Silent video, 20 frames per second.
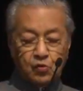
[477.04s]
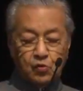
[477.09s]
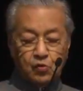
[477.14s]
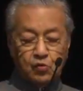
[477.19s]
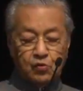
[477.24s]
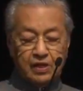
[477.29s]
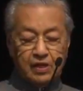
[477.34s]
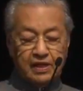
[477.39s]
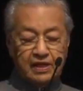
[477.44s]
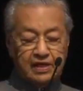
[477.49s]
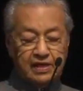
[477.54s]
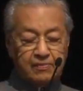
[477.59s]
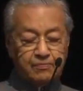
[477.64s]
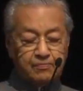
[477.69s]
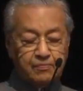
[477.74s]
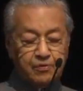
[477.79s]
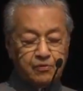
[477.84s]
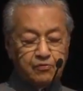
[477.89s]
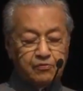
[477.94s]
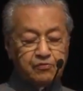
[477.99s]
and
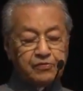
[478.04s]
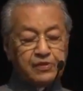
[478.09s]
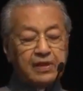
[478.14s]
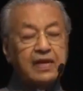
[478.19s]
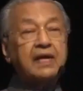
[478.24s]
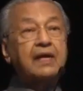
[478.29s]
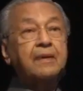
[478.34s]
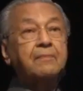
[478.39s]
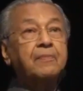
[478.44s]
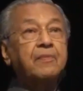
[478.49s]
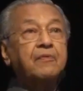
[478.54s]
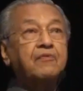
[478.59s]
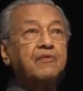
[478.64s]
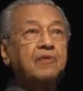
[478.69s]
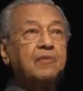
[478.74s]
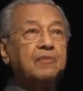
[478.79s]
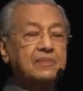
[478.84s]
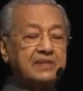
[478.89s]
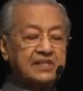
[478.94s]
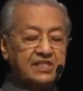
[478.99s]
improve their
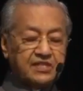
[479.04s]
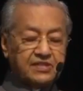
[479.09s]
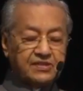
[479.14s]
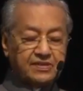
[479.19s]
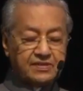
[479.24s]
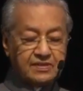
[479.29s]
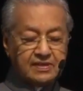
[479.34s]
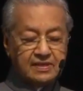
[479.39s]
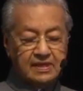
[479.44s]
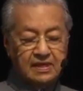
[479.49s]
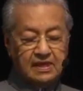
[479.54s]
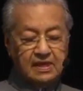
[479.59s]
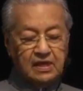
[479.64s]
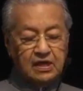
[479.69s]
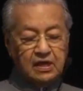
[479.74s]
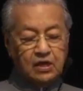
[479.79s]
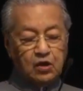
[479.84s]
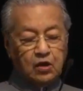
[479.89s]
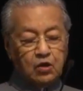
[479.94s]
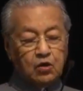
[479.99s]
performance.
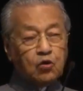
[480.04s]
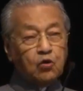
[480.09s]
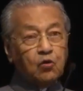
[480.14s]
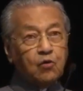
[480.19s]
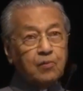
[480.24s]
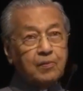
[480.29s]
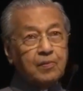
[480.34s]
Global